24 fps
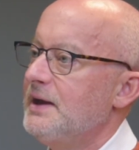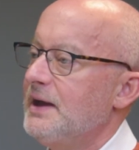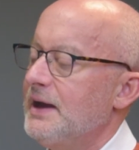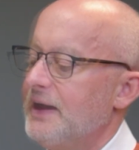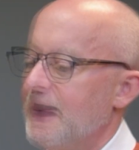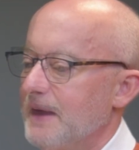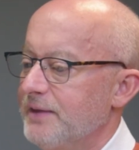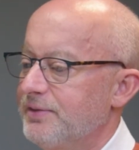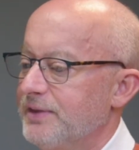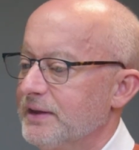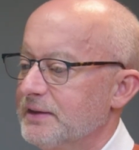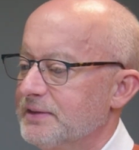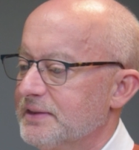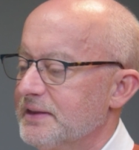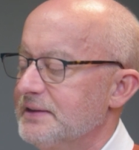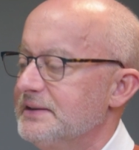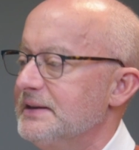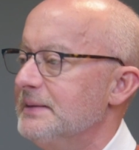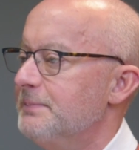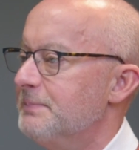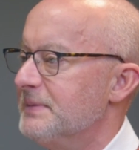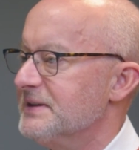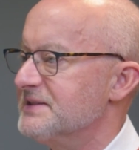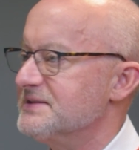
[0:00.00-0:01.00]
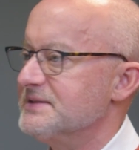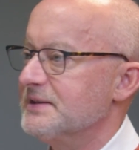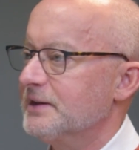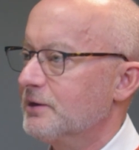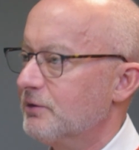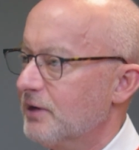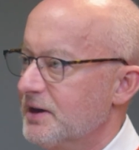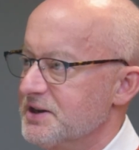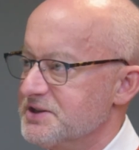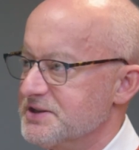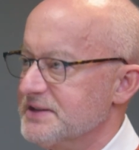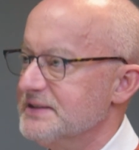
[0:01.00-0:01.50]
I think the deepest
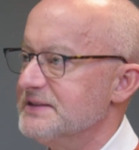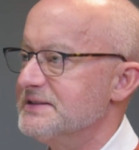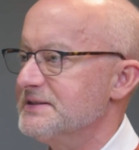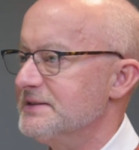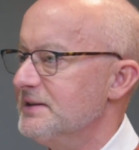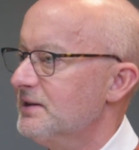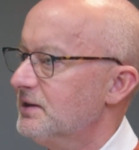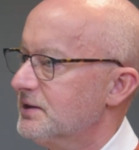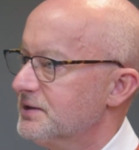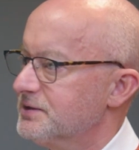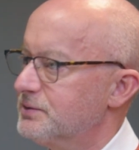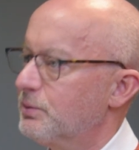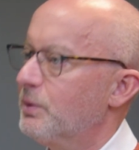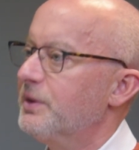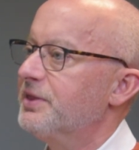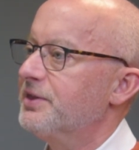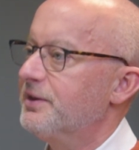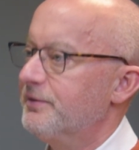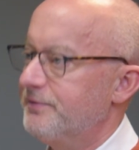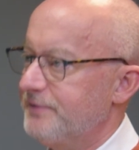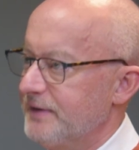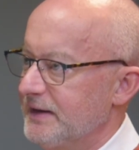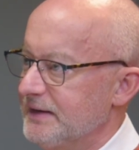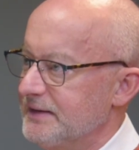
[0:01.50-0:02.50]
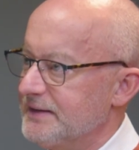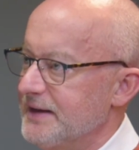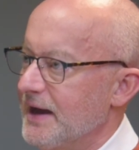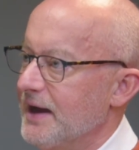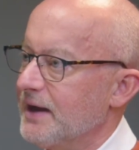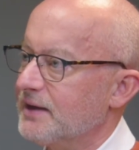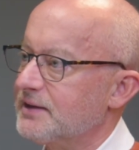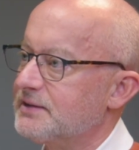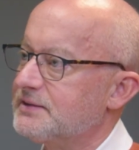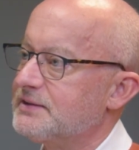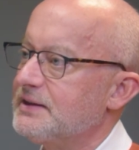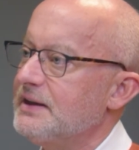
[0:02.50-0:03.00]
integration still is with the
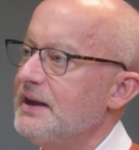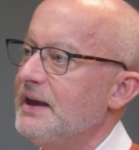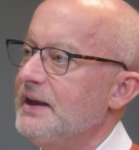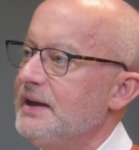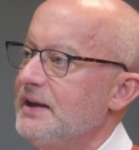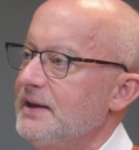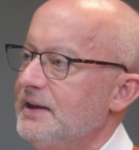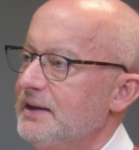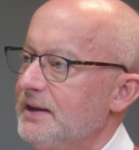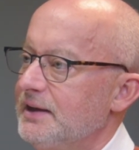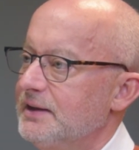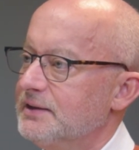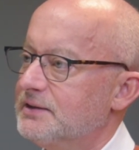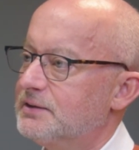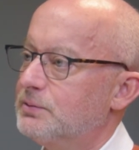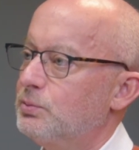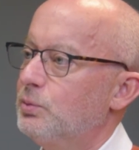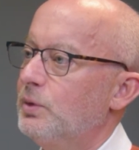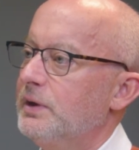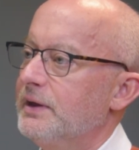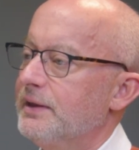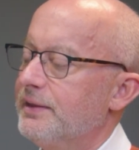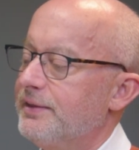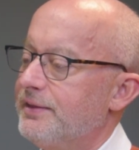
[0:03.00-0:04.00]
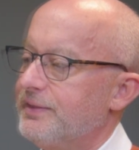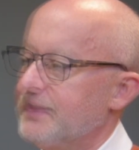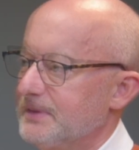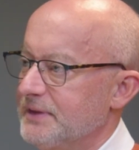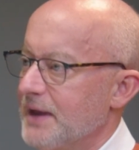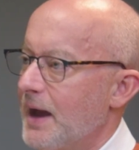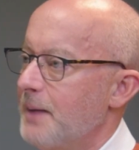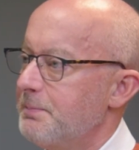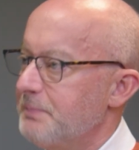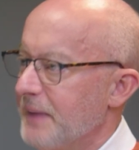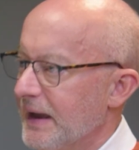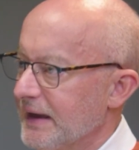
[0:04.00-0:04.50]
fintechs. It's with
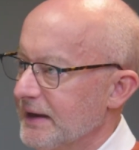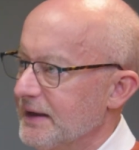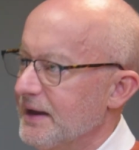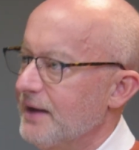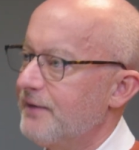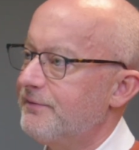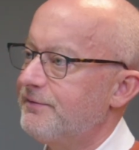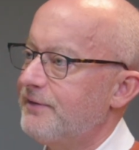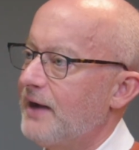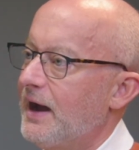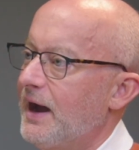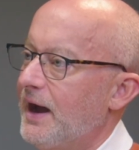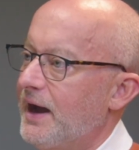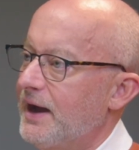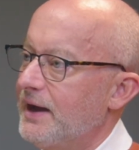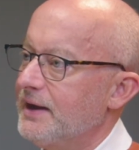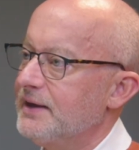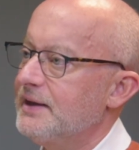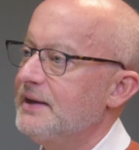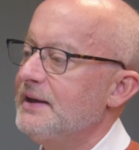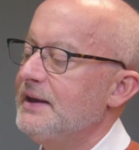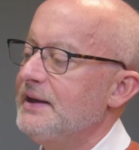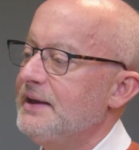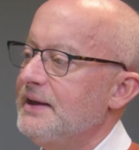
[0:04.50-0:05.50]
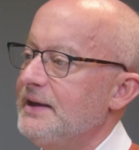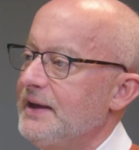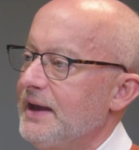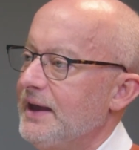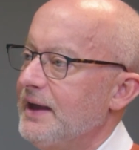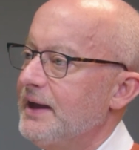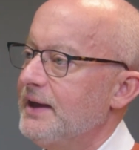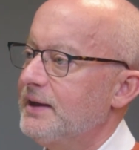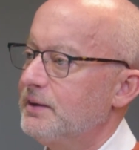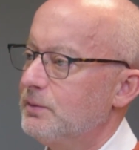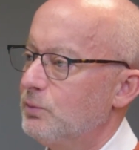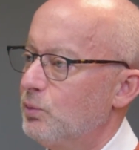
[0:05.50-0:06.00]
non-bank FI
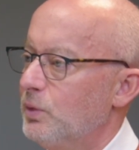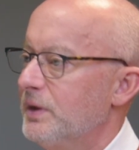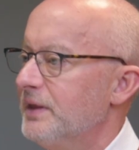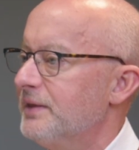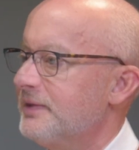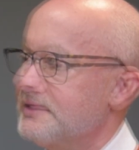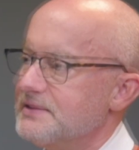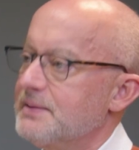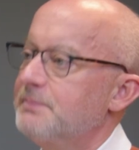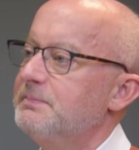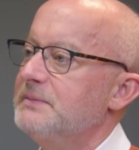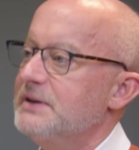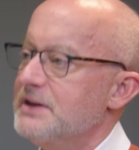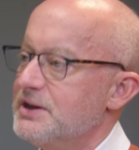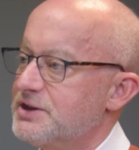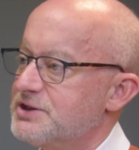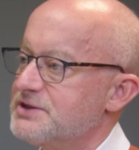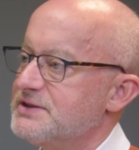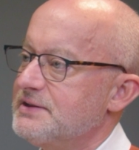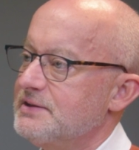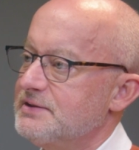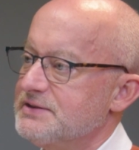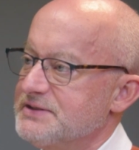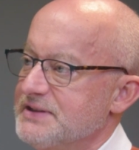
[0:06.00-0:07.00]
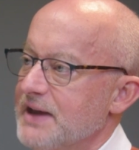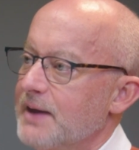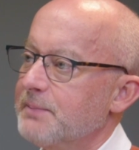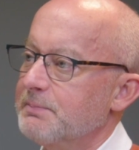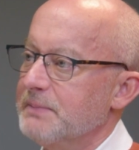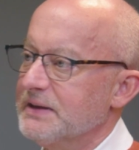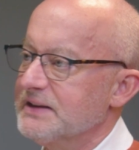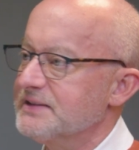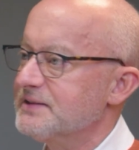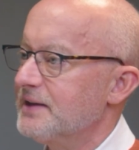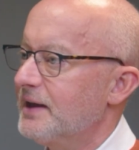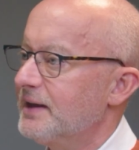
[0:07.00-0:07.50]
and with some niche
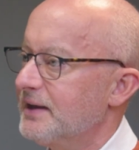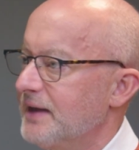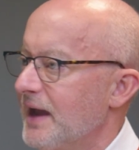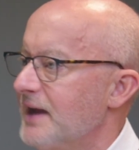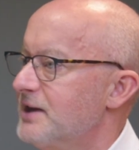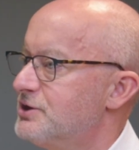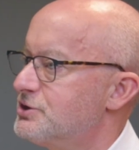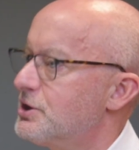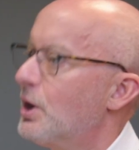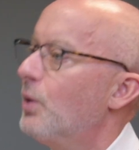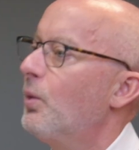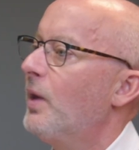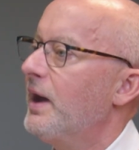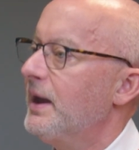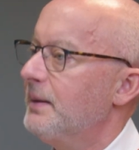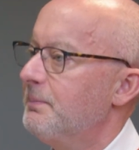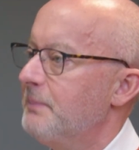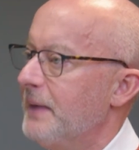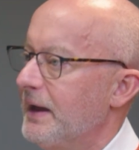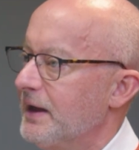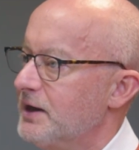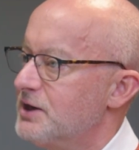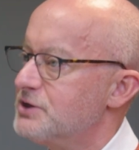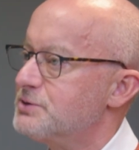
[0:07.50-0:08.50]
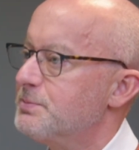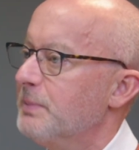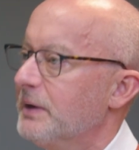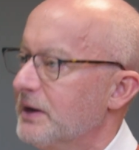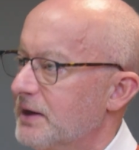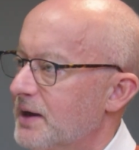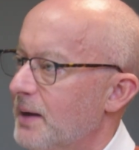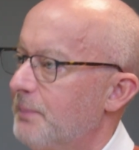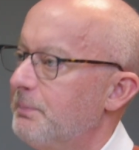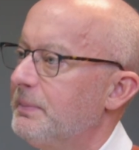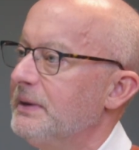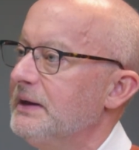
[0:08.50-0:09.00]
segments like HOA management
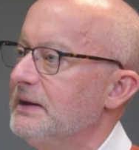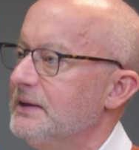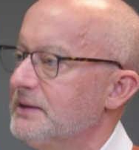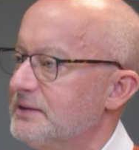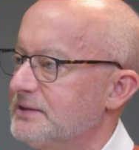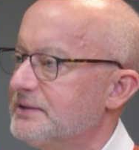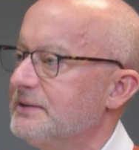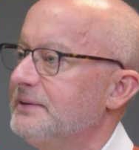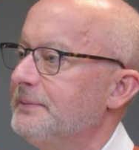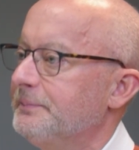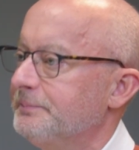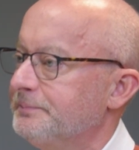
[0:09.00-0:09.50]
companies.